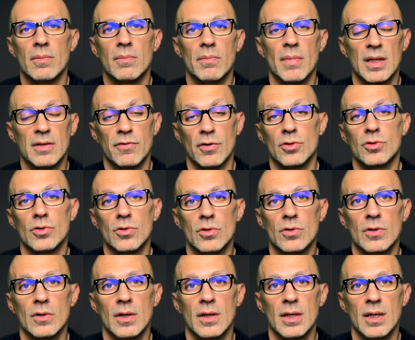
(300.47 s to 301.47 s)
But for
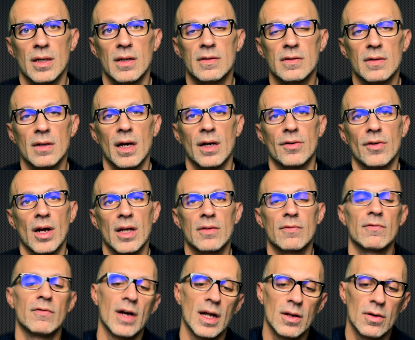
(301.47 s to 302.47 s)
sure is a great
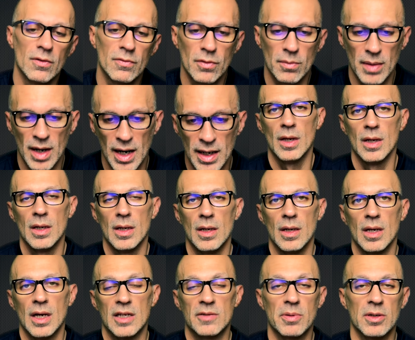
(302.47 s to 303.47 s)
value for money,
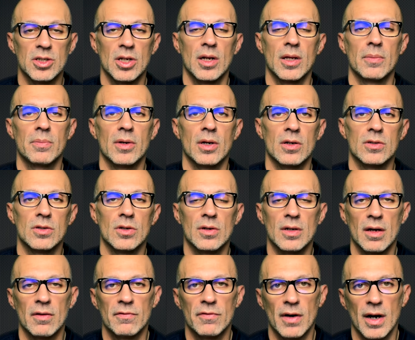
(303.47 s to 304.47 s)
especially because you
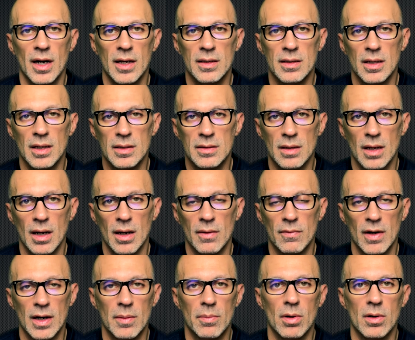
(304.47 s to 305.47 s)
can find it
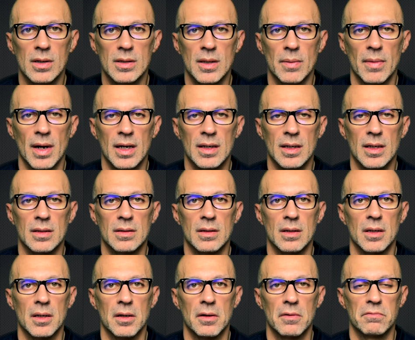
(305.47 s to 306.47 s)
available in the market
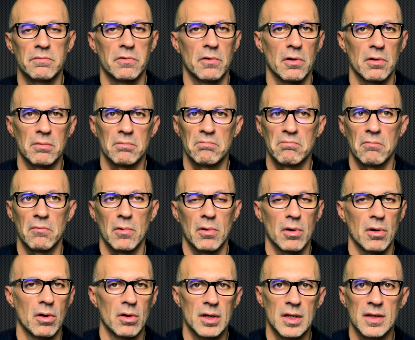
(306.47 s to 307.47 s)
for
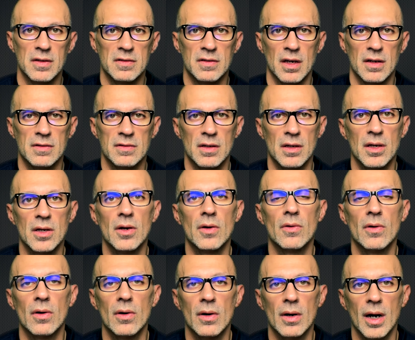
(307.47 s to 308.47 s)
only 60
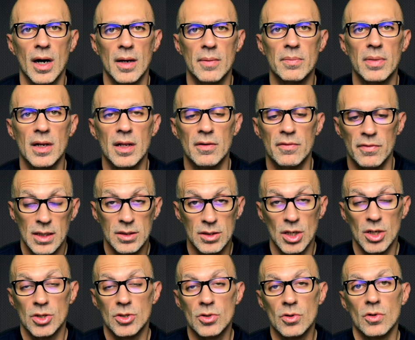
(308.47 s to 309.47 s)
euro, I believe.
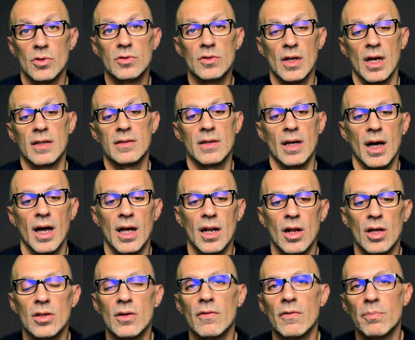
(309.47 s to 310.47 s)
shoes has a, a
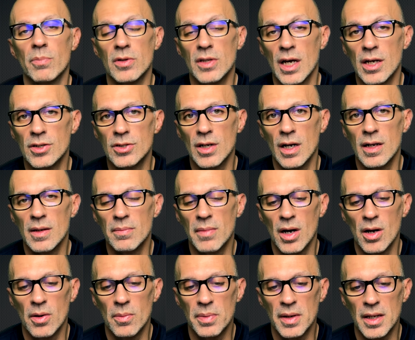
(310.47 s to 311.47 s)
lot of potential in
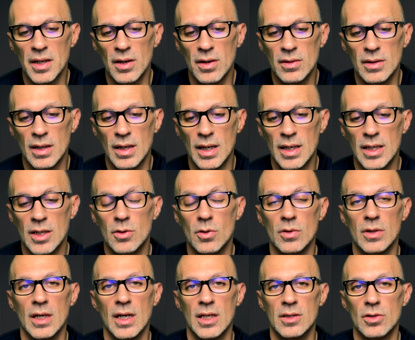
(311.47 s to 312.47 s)
my opinion, uh,
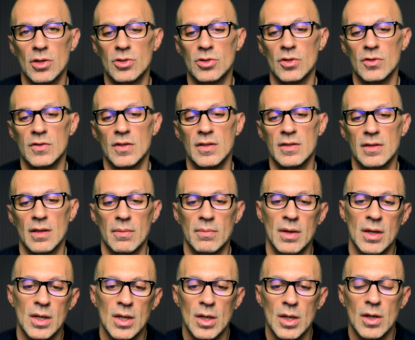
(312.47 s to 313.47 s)
including a torsion system
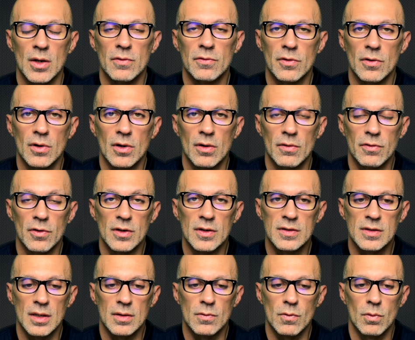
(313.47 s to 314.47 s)
for, for
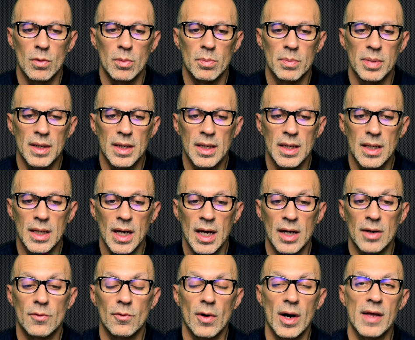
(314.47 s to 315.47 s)
instance would be a
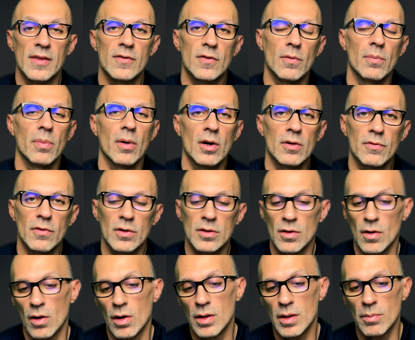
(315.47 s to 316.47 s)
great support for the
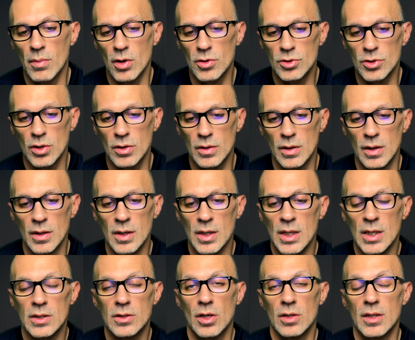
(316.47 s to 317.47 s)
rolling motion uh,
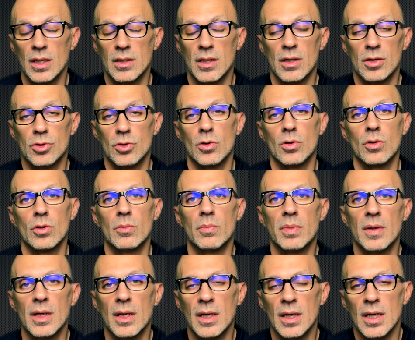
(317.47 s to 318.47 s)
so that the shoe could
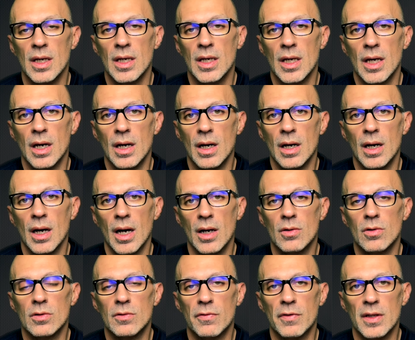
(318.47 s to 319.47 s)
be uh, a
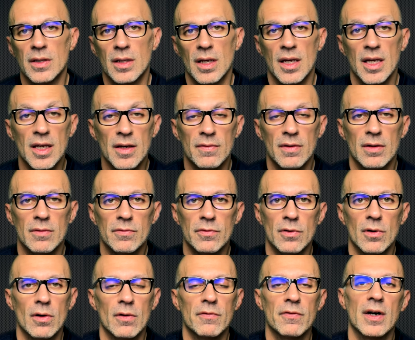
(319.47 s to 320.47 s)
good fit even
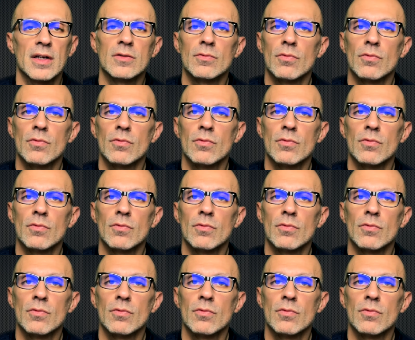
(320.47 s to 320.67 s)
for fast